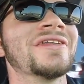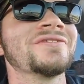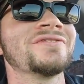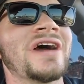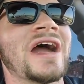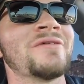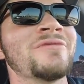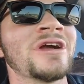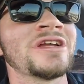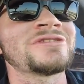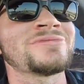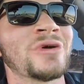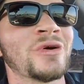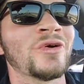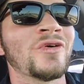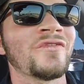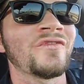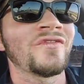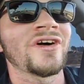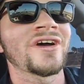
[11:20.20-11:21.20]
Vibrates my
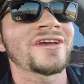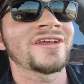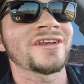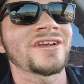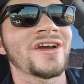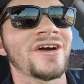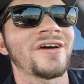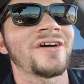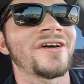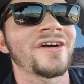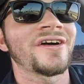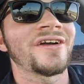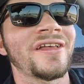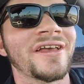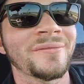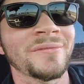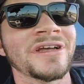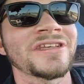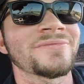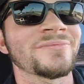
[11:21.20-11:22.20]
whole fucking car.
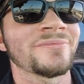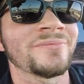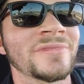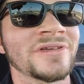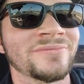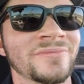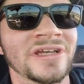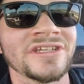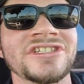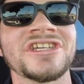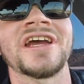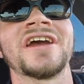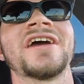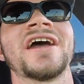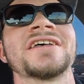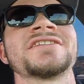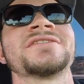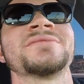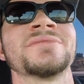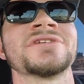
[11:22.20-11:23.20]
Like my chair
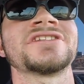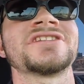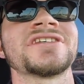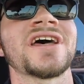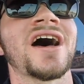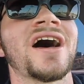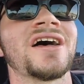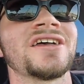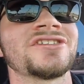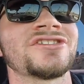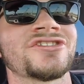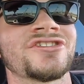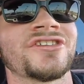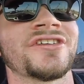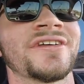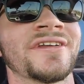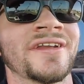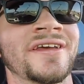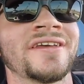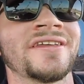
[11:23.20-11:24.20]
has a
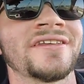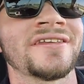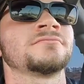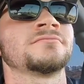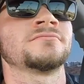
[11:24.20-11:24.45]
massager in it.